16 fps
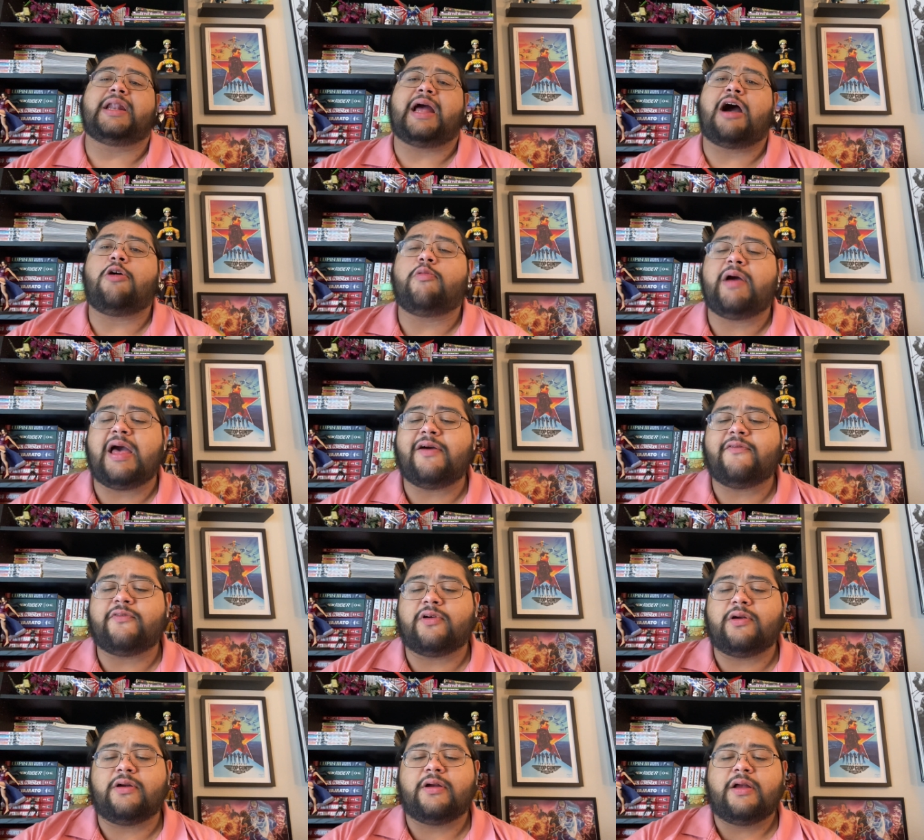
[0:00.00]

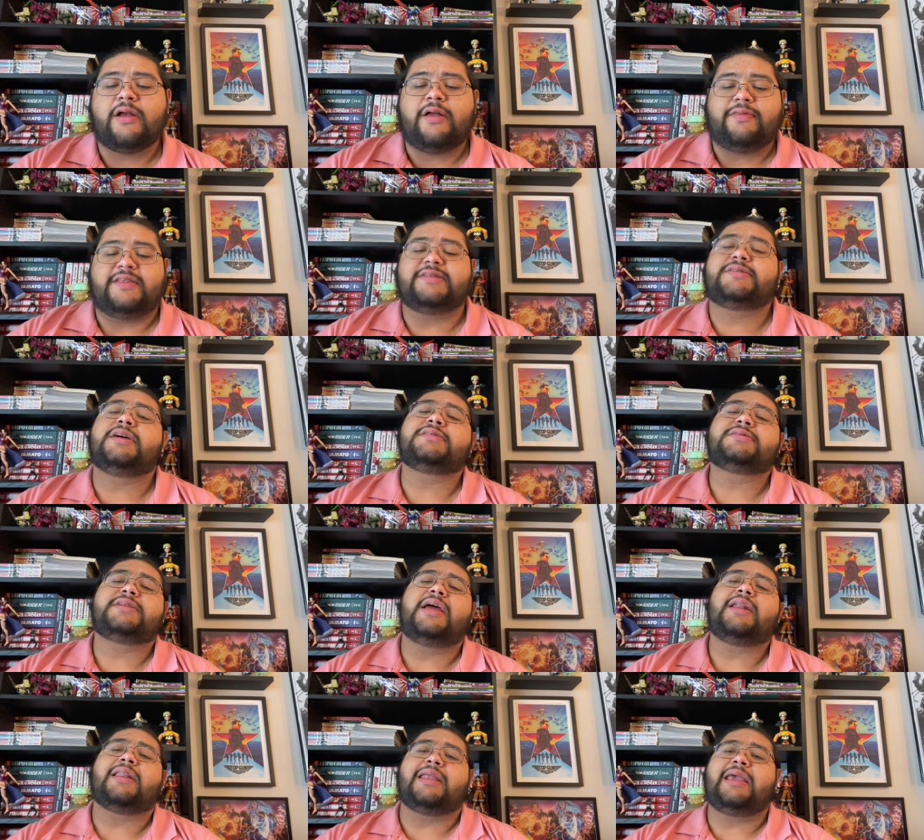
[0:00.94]
However, this does
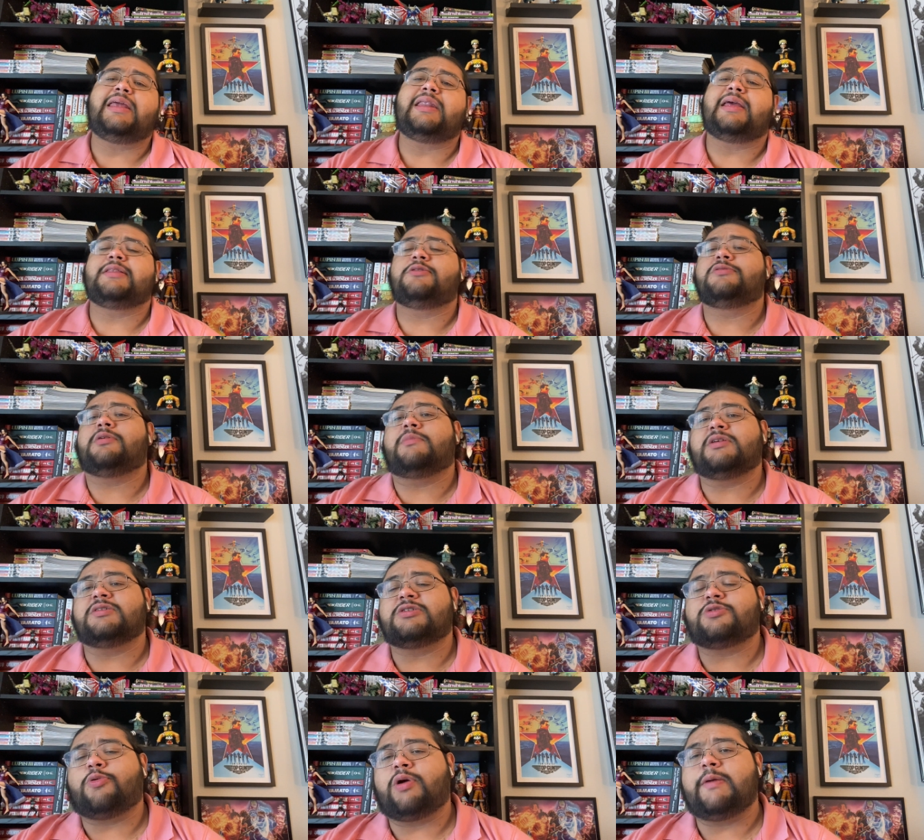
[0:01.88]
then lead into some of the
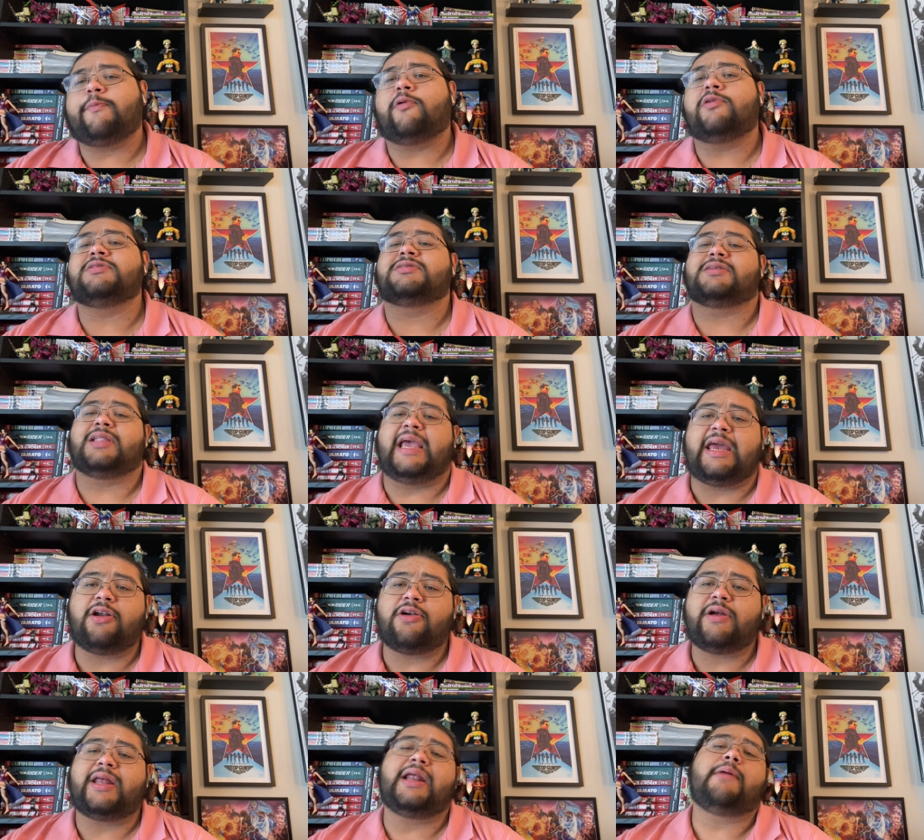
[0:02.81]
story points
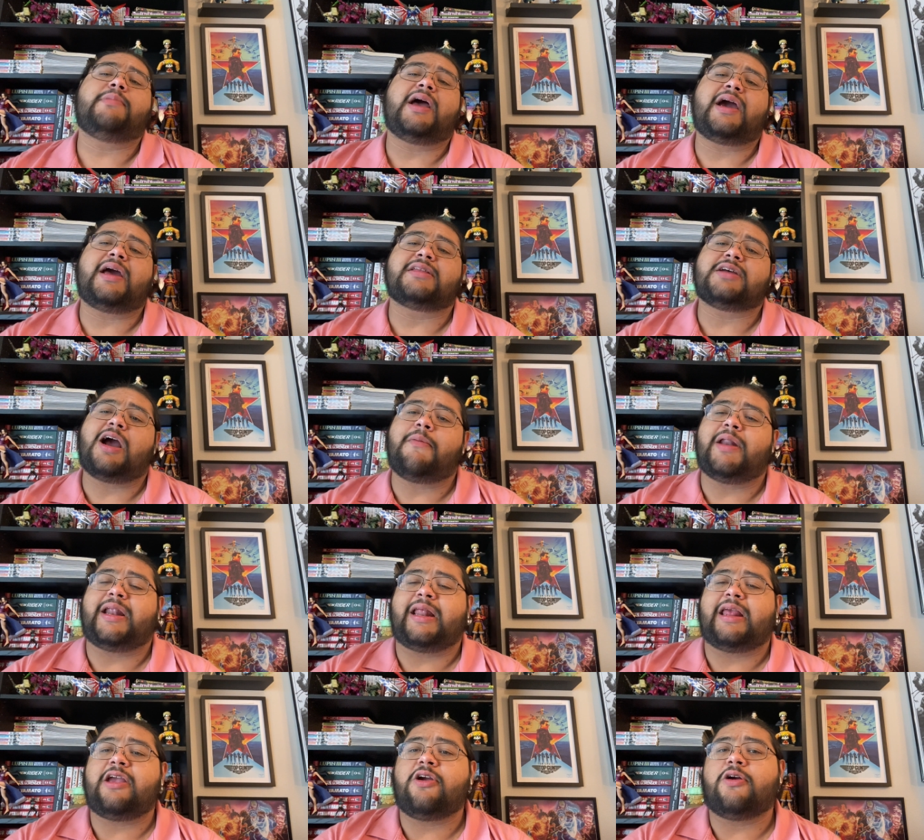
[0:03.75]
later, and I'm not going to talk about
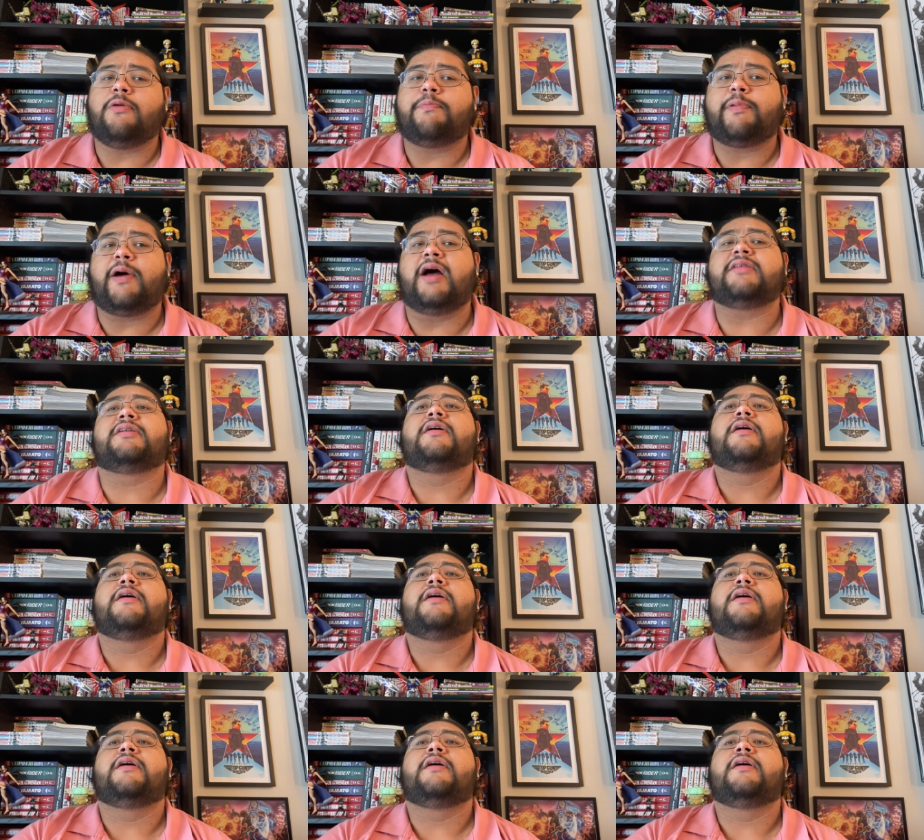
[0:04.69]
it here, but